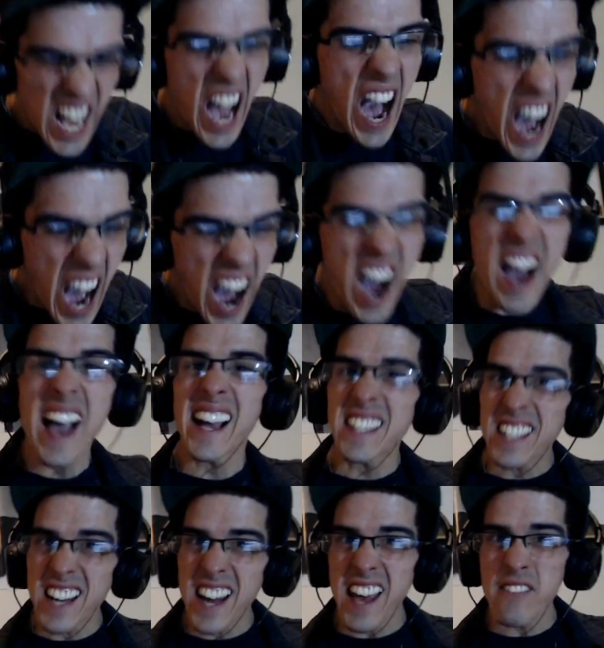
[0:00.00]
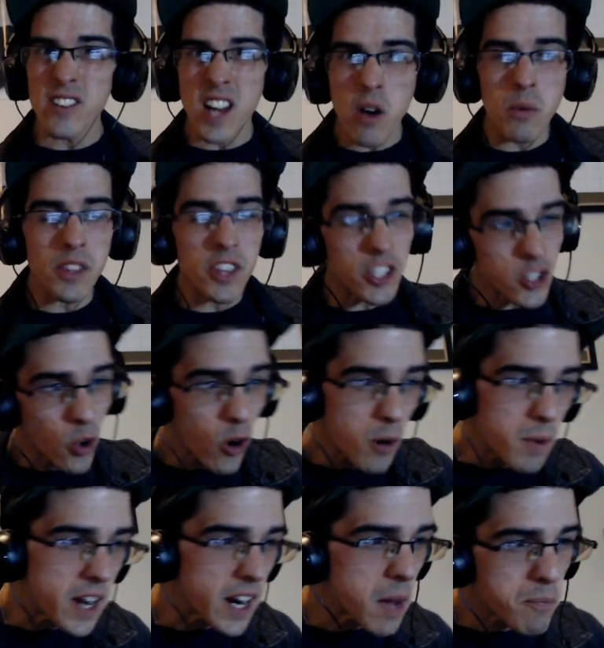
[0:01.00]
I had to have it out with a
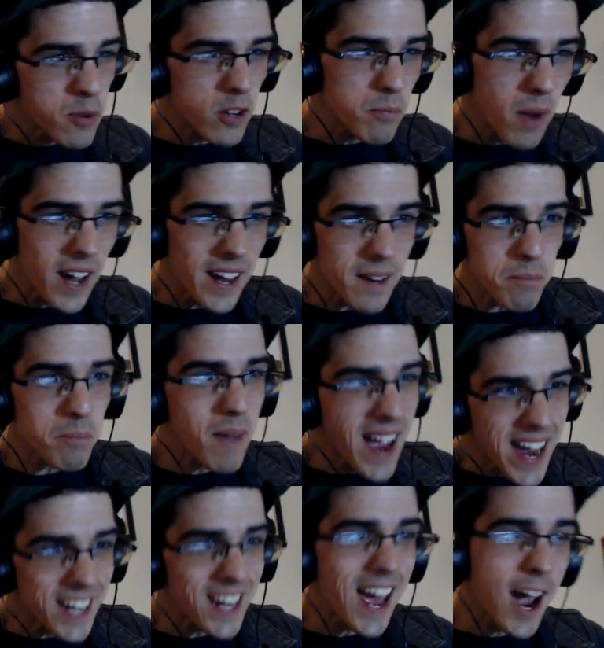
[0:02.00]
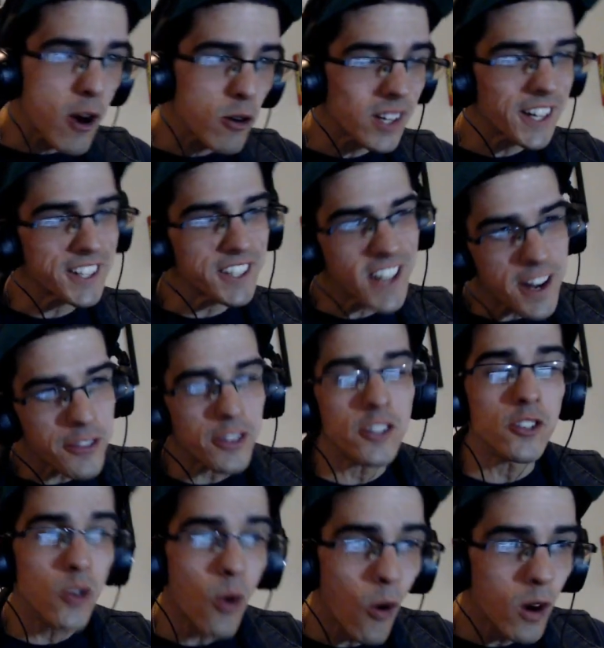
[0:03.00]
doorman. I put my man out like Nathan
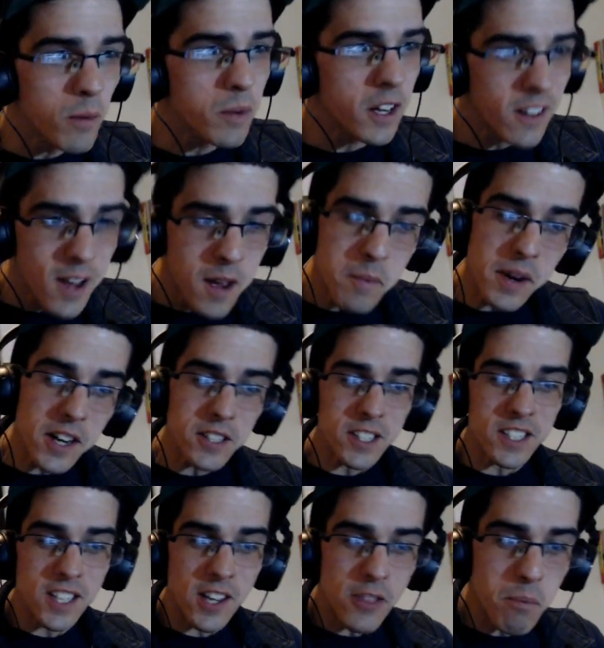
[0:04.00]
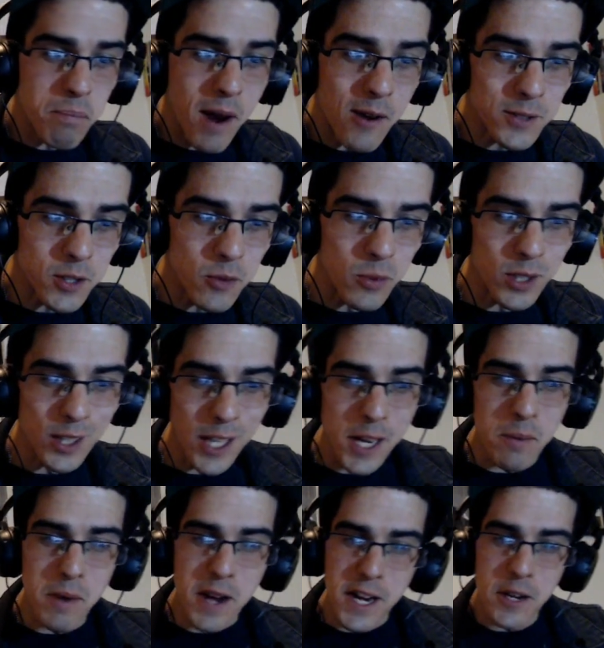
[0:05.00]
Dorman. Because he said the bouncer wouldn't let him
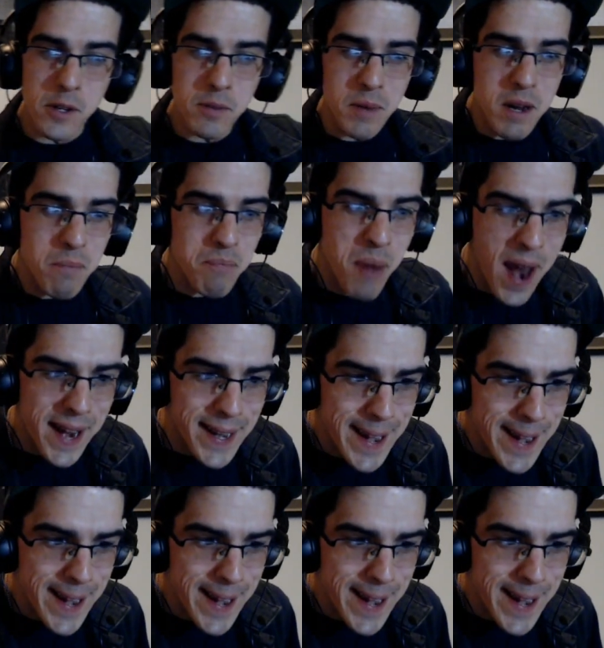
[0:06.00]
in. He was being picky.